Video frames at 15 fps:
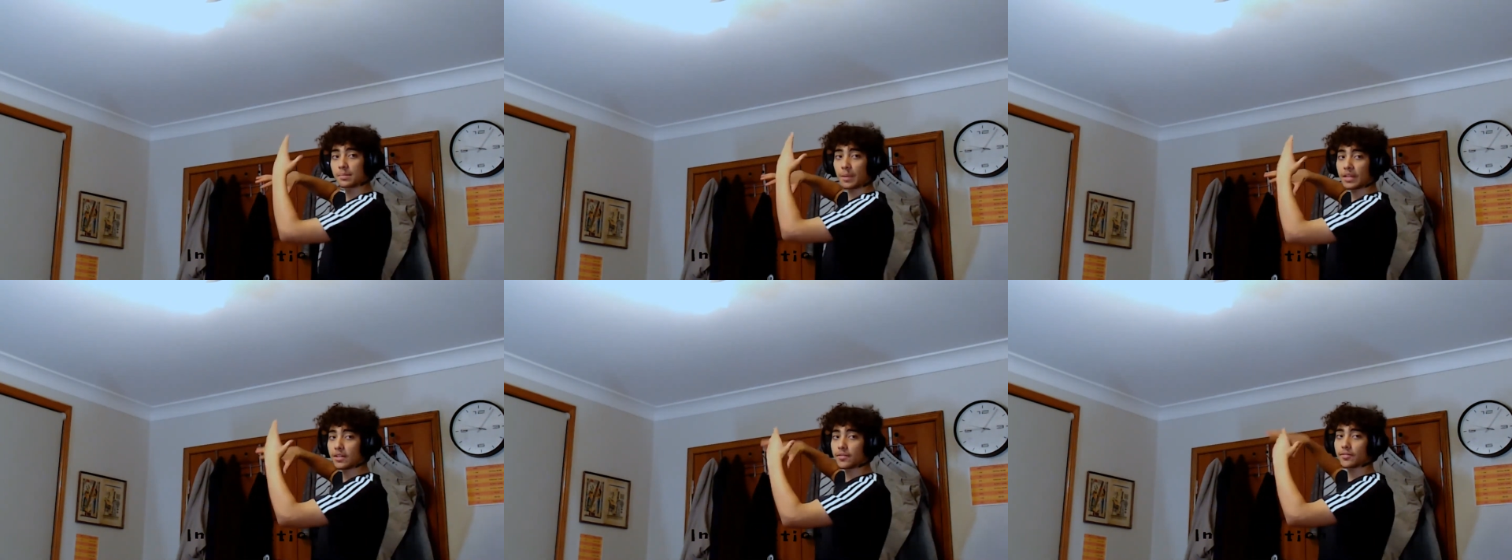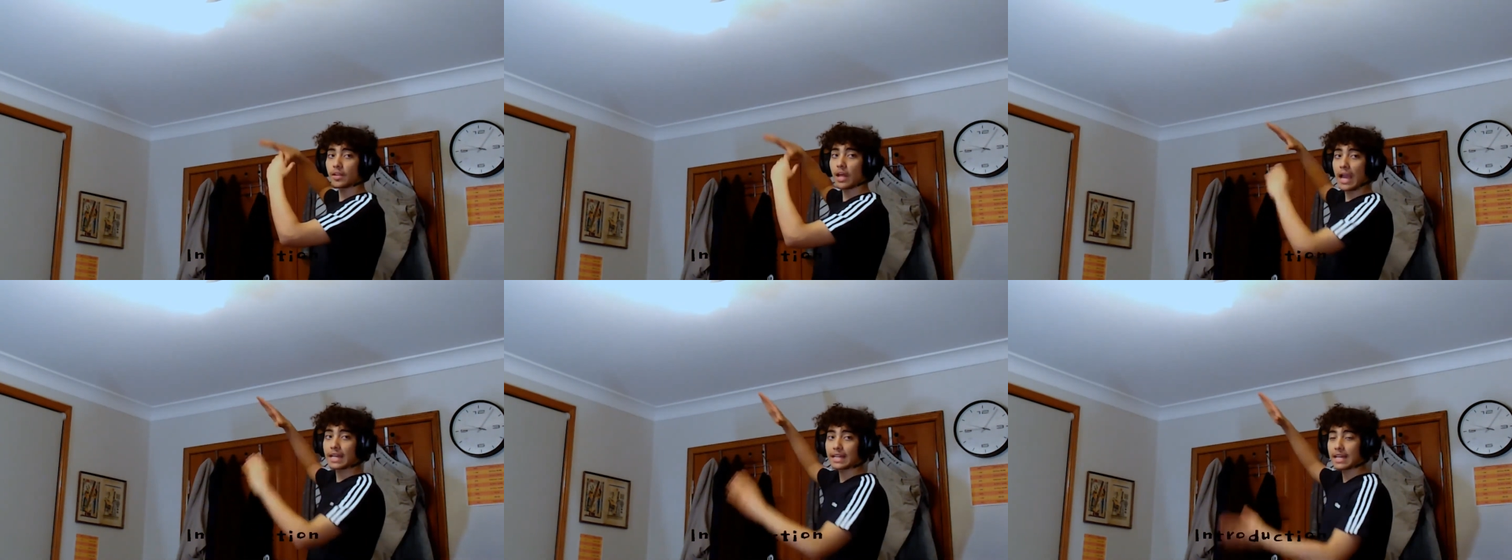of
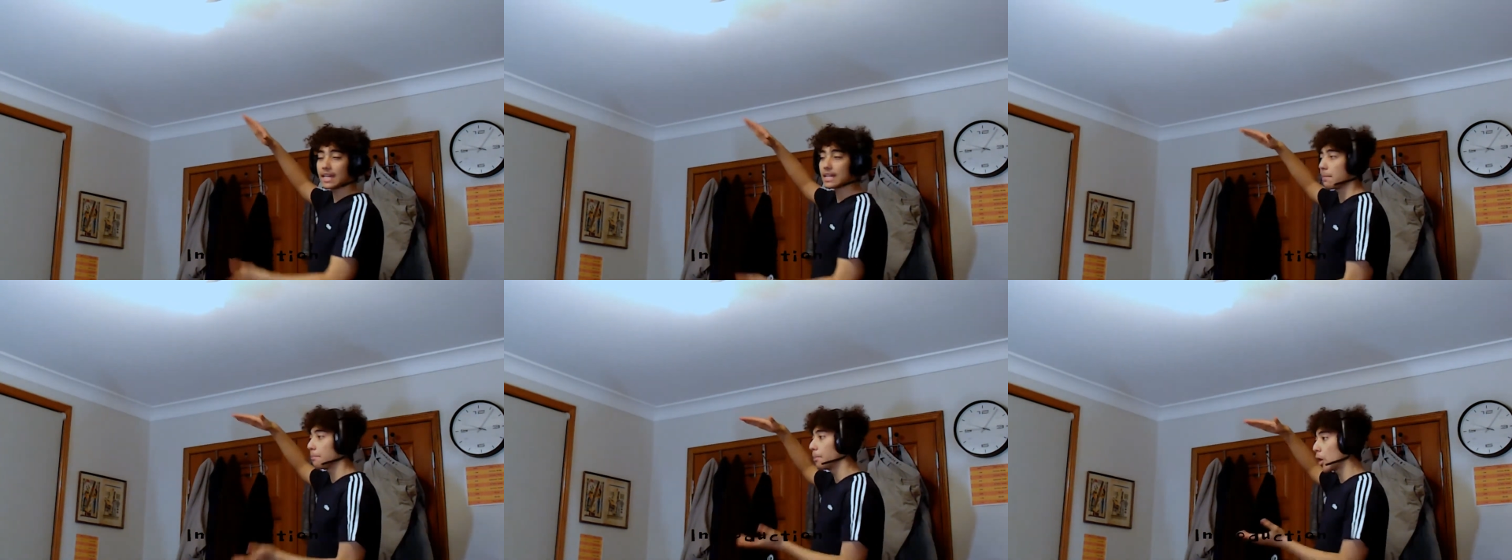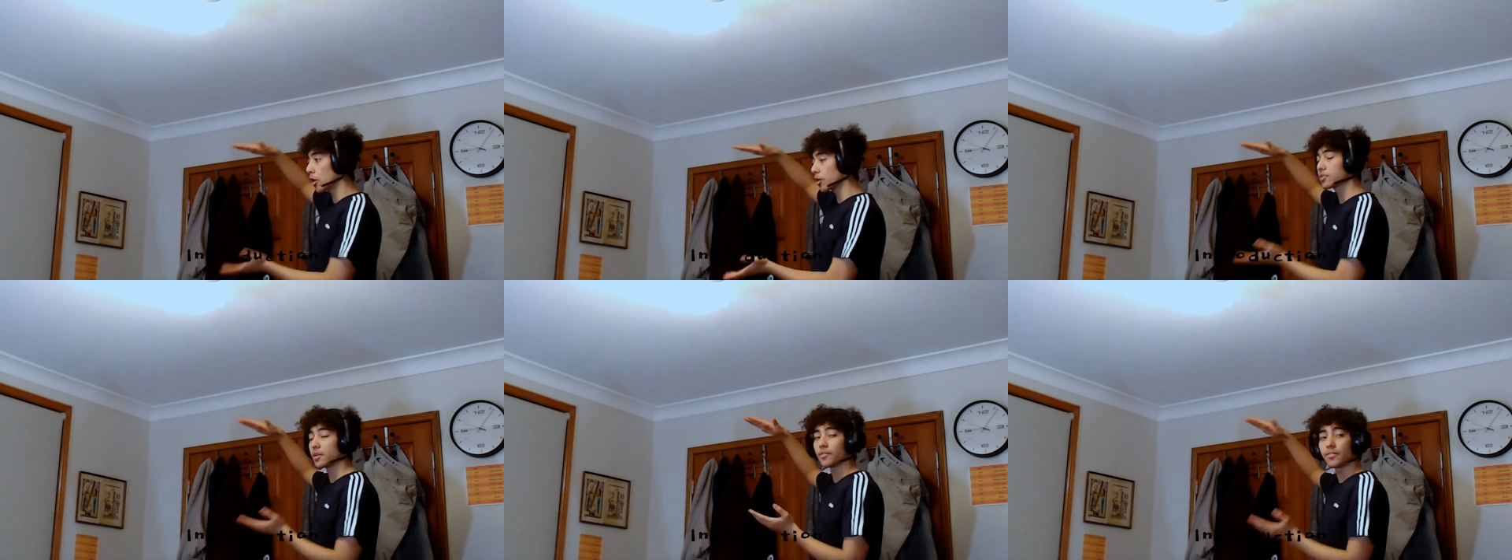light in a
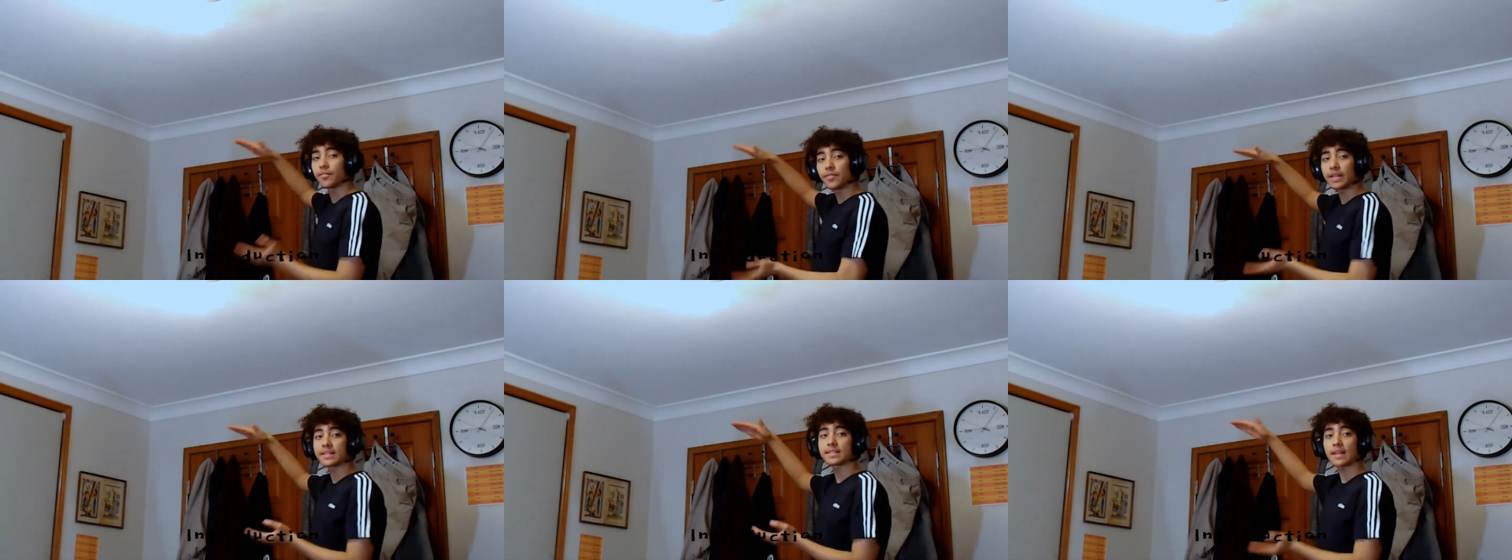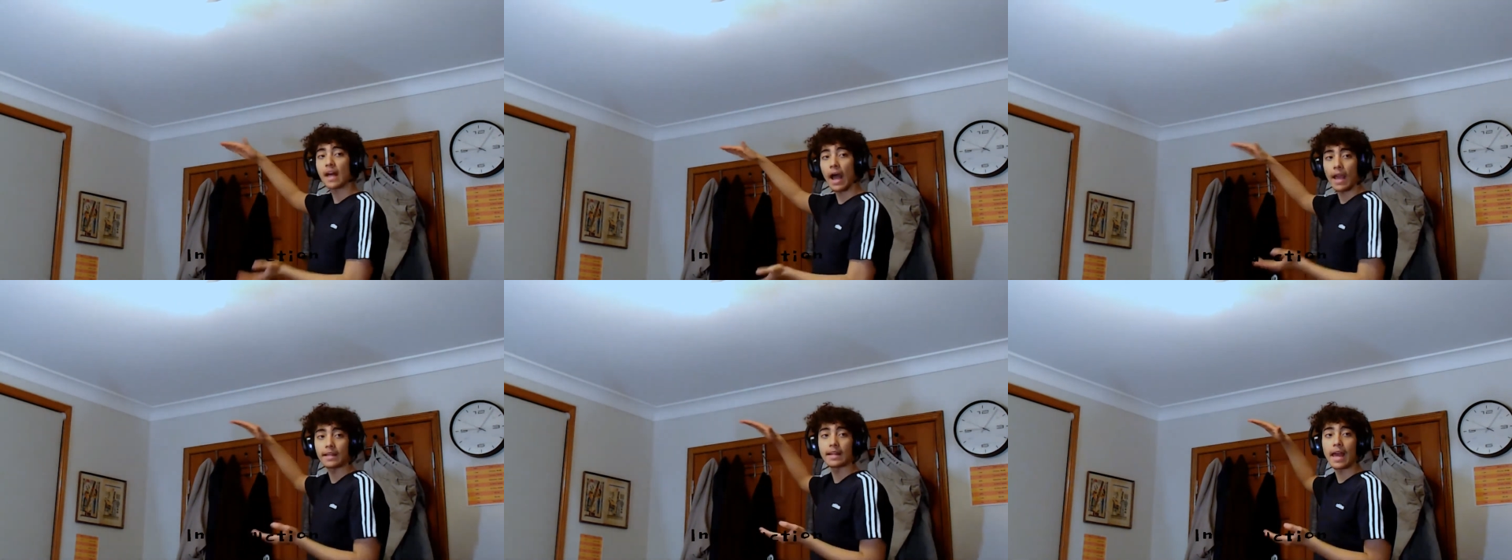box of fixed
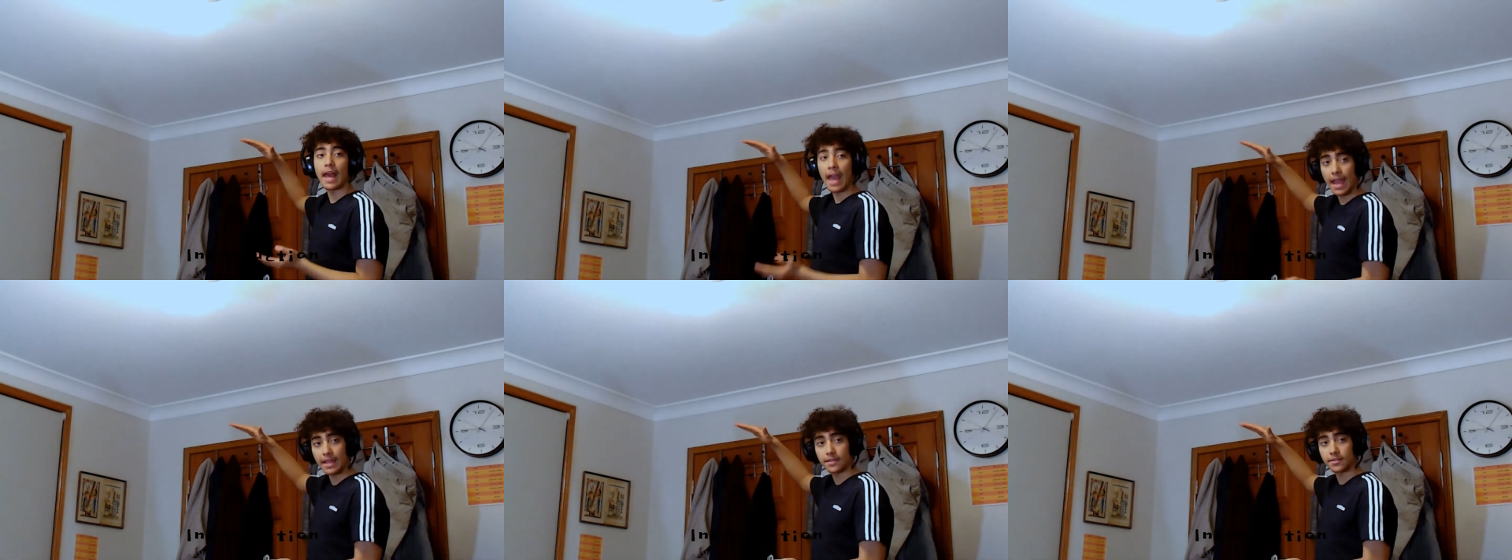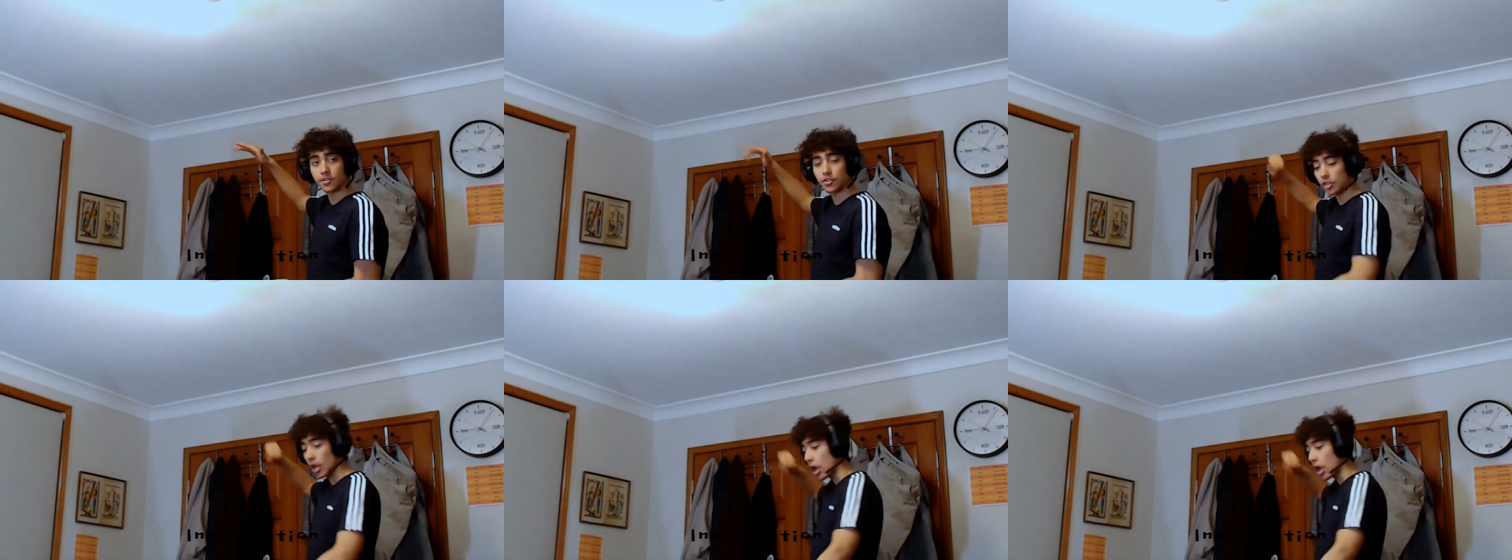height h?